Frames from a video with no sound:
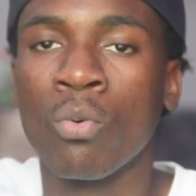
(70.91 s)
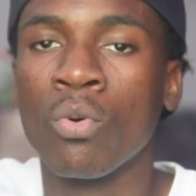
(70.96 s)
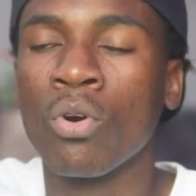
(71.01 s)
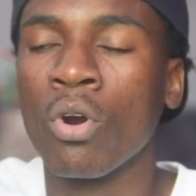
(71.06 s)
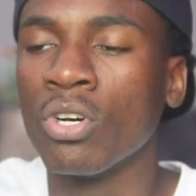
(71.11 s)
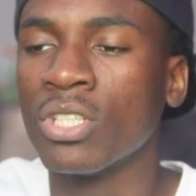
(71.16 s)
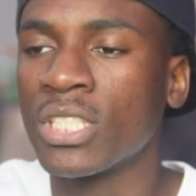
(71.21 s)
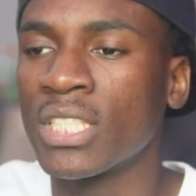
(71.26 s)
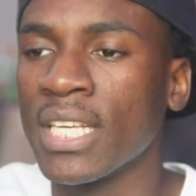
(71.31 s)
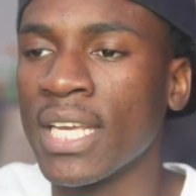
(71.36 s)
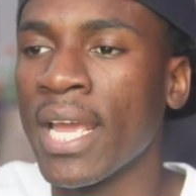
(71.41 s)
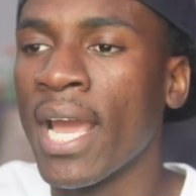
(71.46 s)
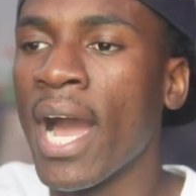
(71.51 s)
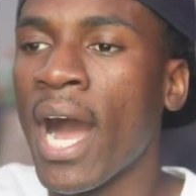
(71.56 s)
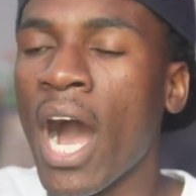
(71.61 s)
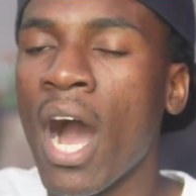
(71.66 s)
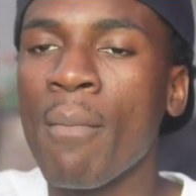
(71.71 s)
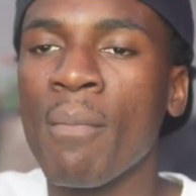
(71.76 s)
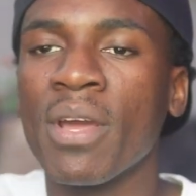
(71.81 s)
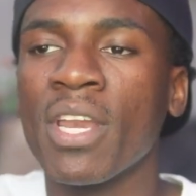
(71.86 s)
We're going to see
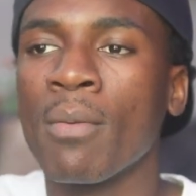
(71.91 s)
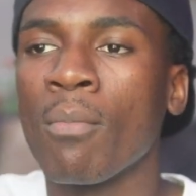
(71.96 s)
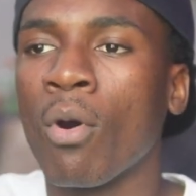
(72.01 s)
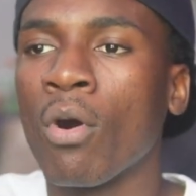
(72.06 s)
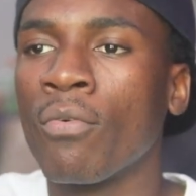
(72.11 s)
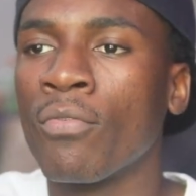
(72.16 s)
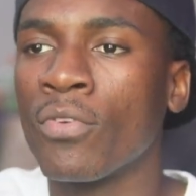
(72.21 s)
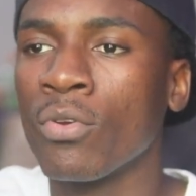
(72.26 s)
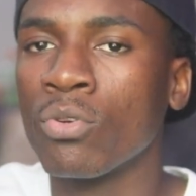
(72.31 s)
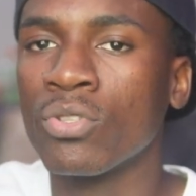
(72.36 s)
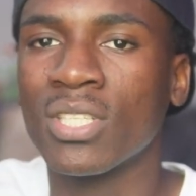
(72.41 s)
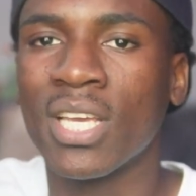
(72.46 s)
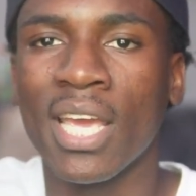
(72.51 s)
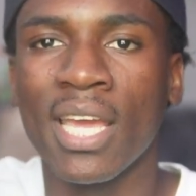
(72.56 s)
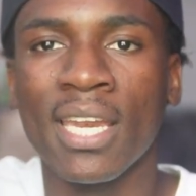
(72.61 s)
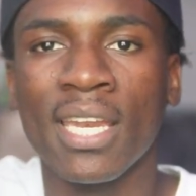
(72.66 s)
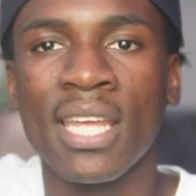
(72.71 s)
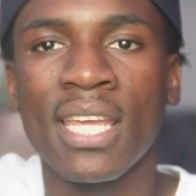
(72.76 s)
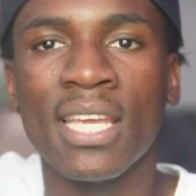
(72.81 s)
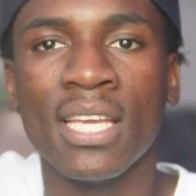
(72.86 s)
how many more views
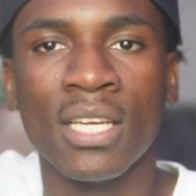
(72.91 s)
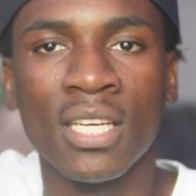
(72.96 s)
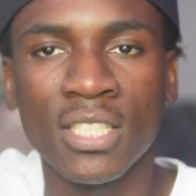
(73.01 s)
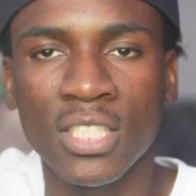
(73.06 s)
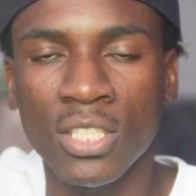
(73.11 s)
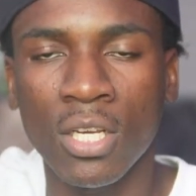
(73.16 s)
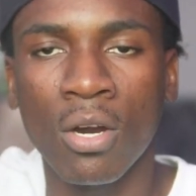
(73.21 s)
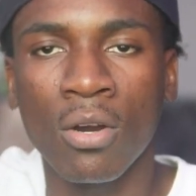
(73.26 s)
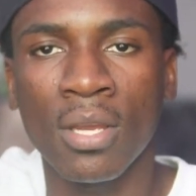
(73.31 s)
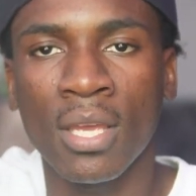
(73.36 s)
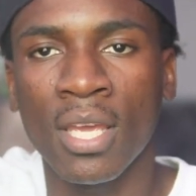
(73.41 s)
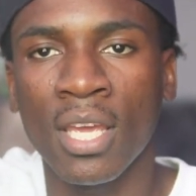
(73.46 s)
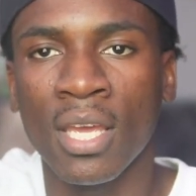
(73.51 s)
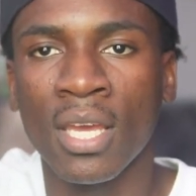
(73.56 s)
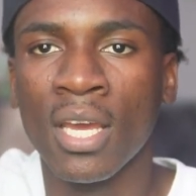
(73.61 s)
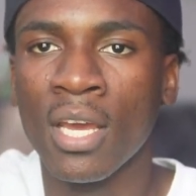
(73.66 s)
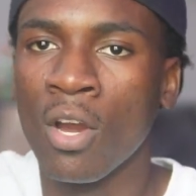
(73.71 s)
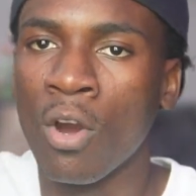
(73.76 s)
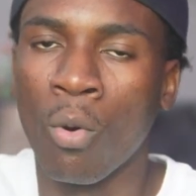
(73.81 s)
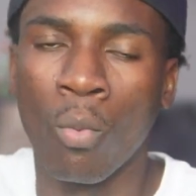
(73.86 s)
can his song
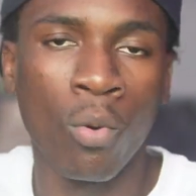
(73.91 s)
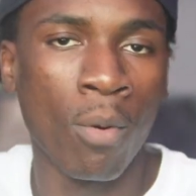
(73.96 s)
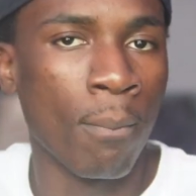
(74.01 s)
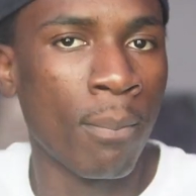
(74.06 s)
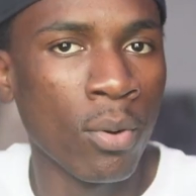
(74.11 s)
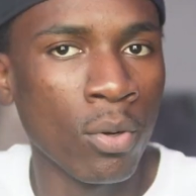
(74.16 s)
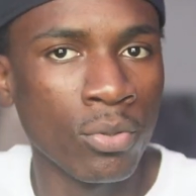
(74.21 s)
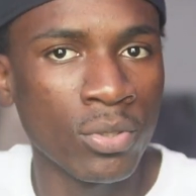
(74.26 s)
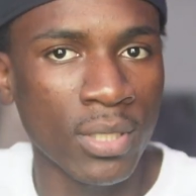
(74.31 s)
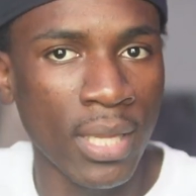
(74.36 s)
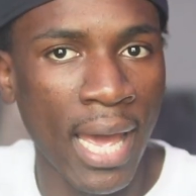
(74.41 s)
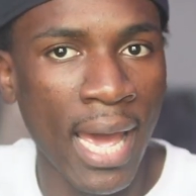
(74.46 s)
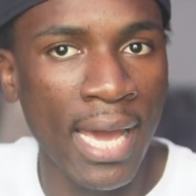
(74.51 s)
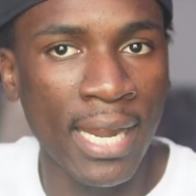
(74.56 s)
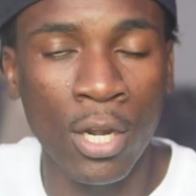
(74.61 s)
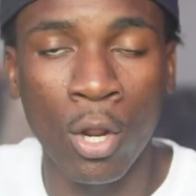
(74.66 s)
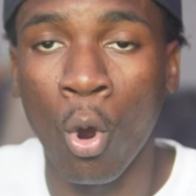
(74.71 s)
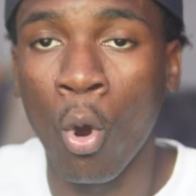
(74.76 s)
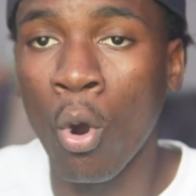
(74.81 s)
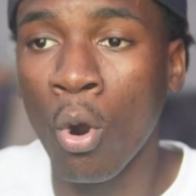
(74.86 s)
get with Boost
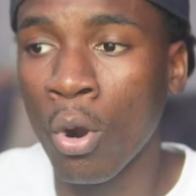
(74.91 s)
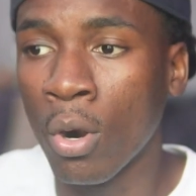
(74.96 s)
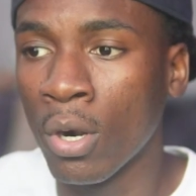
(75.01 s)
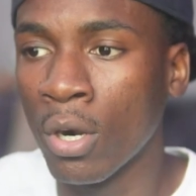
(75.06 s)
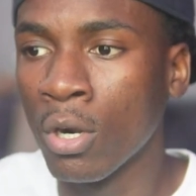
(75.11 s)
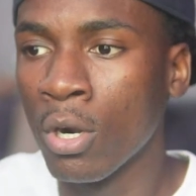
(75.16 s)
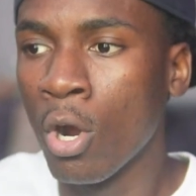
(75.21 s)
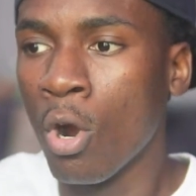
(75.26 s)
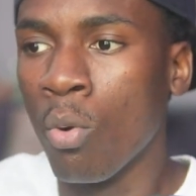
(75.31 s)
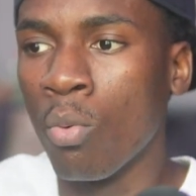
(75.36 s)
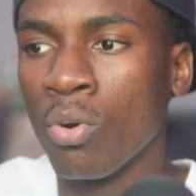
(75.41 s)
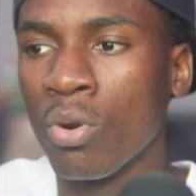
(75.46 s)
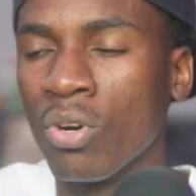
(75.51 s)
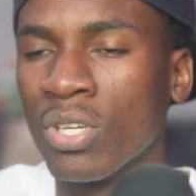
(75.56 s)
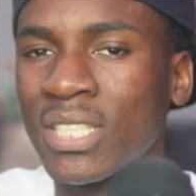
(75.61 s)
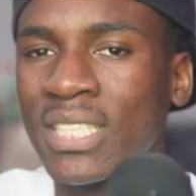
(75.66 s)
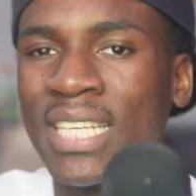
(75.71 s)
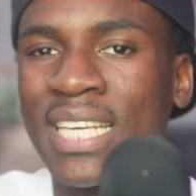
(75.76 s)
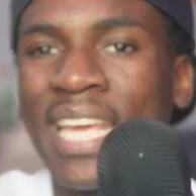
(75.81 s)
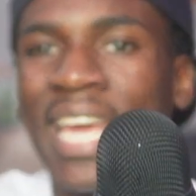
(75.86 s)
added, or we're
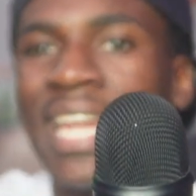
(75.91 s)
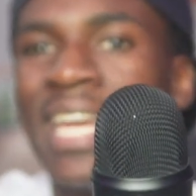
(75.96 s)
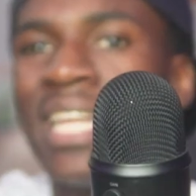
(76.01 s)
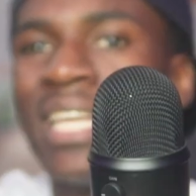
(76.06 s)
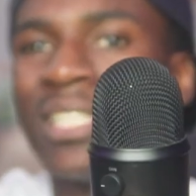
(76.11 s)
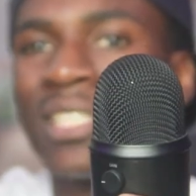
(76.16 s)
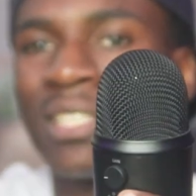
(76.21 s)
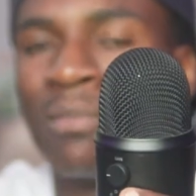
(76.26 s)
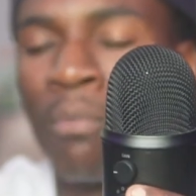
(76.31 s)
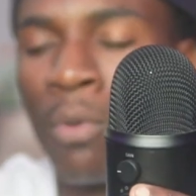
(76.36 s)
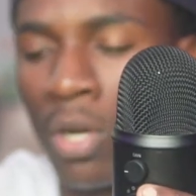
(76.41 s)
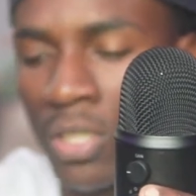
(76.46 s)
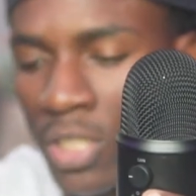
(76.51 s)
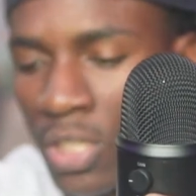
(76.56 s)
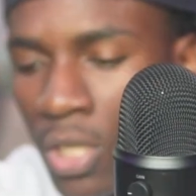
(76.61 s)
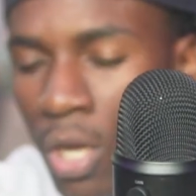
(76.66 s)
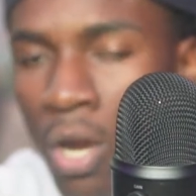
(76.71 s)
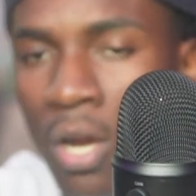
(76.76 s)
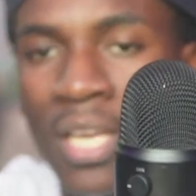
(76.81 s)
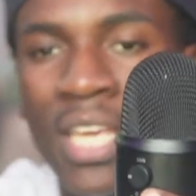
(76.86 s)
going to see can his
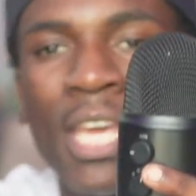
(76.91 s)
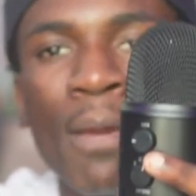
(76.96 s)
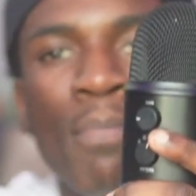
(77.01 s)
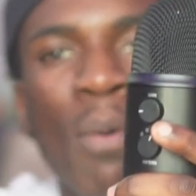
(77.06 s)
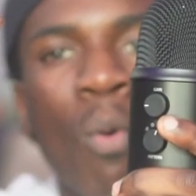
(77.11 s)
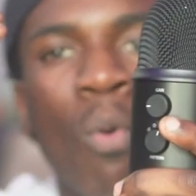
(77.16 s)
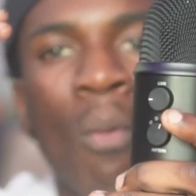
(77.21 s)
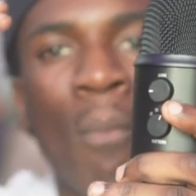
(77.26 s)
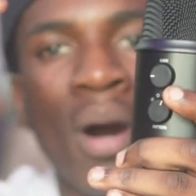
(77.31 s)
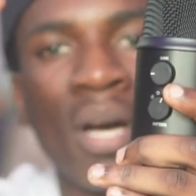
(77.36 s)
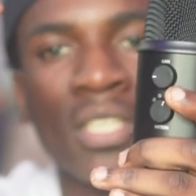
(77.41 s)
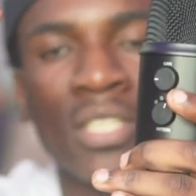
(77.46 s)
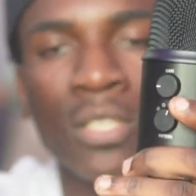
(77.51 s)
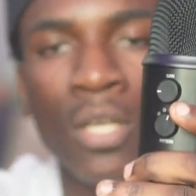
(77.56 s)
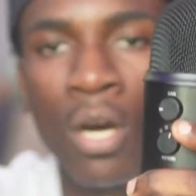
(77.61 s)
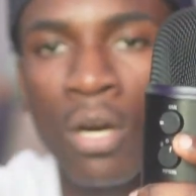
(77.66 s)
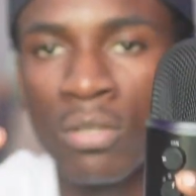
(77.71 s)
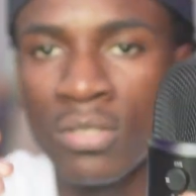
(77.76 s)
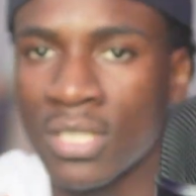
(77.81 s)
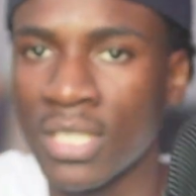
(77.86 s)
song keep up with my
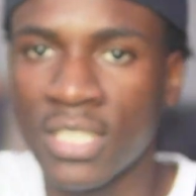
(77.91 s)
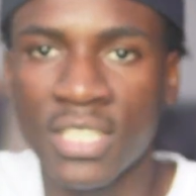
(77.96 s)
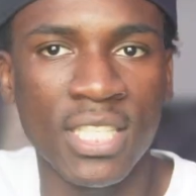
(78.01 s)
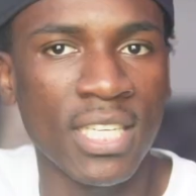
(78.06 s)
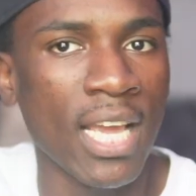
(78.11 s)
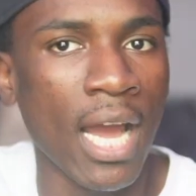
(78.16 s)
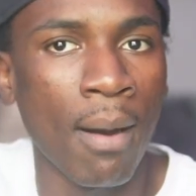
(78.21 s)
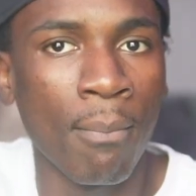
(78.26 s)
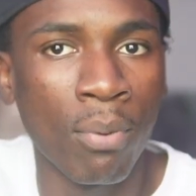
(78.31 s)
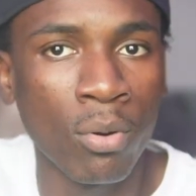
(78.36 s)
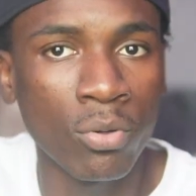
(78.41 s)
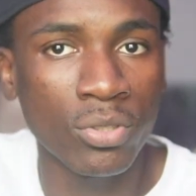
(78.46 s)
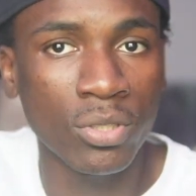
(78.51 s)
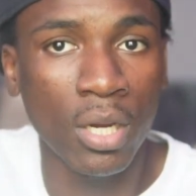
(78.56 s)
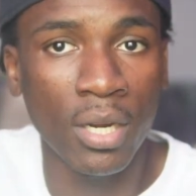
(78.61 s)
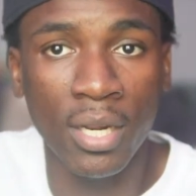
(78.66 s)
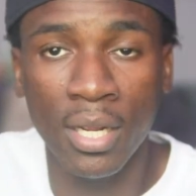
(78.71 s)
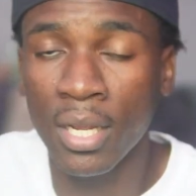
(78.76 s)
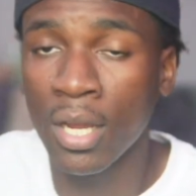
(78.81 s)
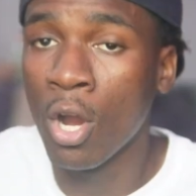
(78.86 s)
song since he got Boost
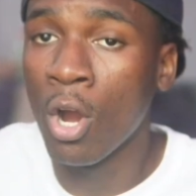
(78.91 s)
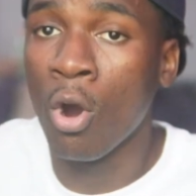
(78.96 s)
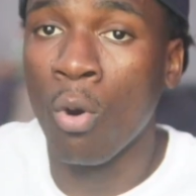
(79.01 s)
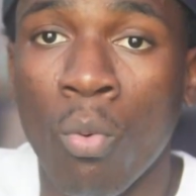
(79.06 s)
on it.